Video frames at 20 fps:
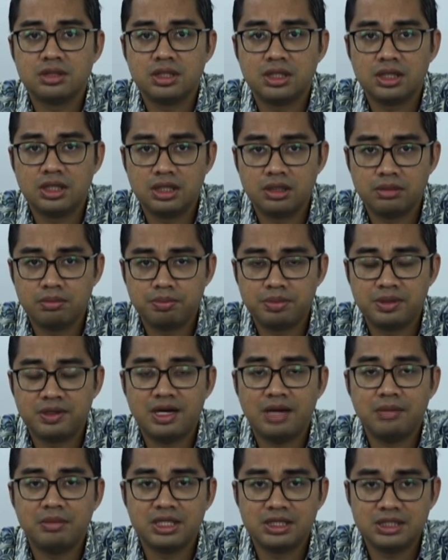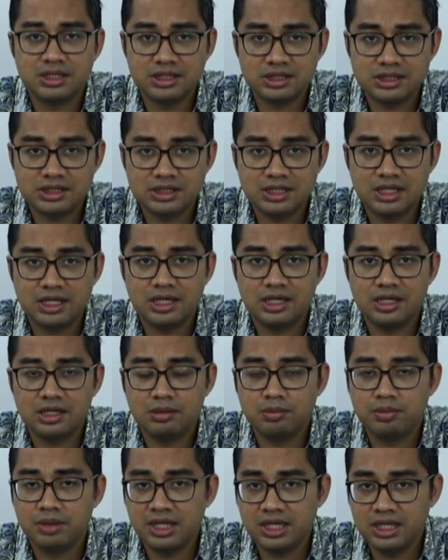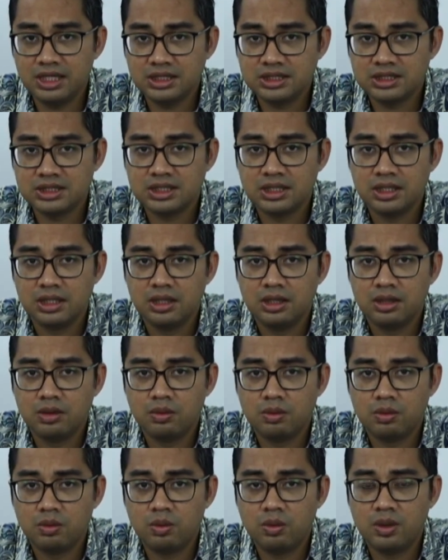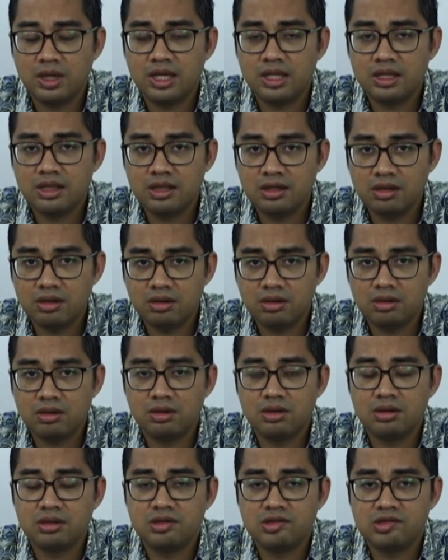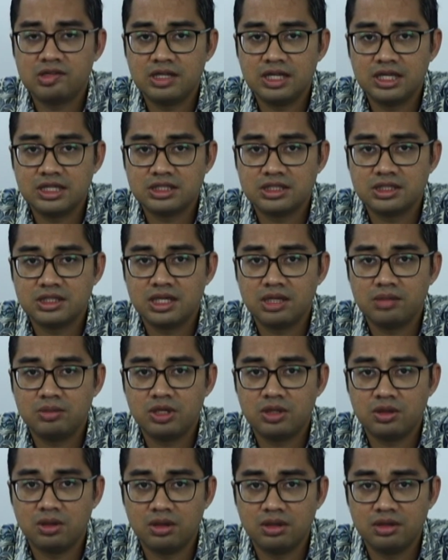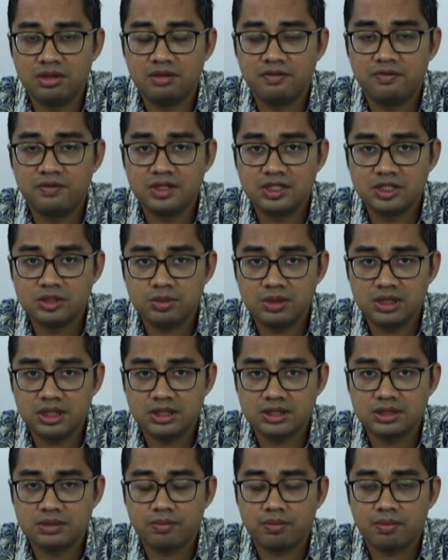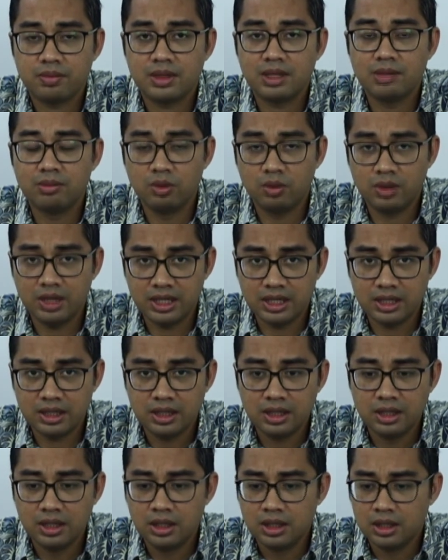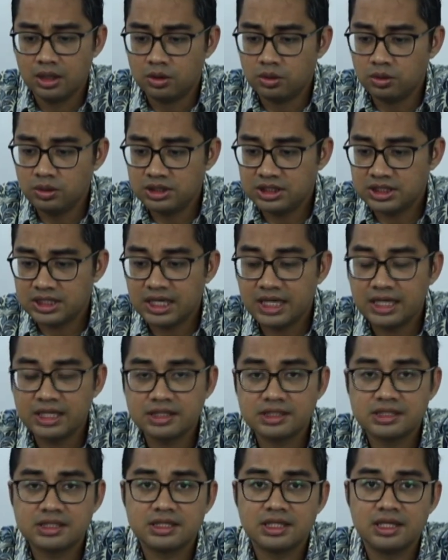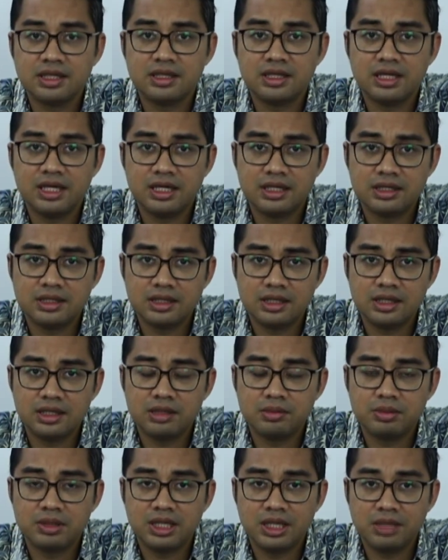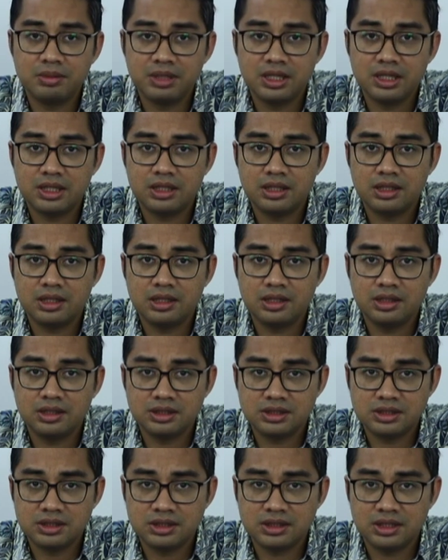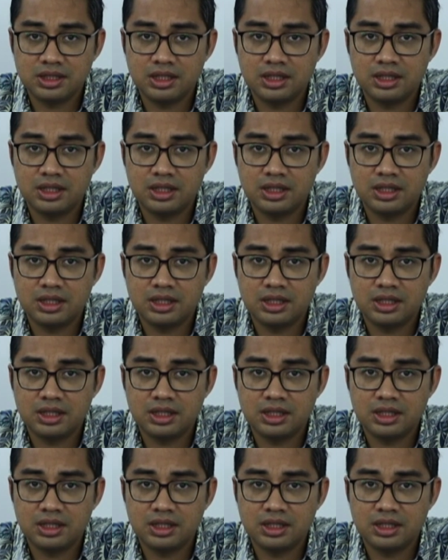parameters that are in place whether or not this election can be called in the first place. Number one, who decides that the pandemic is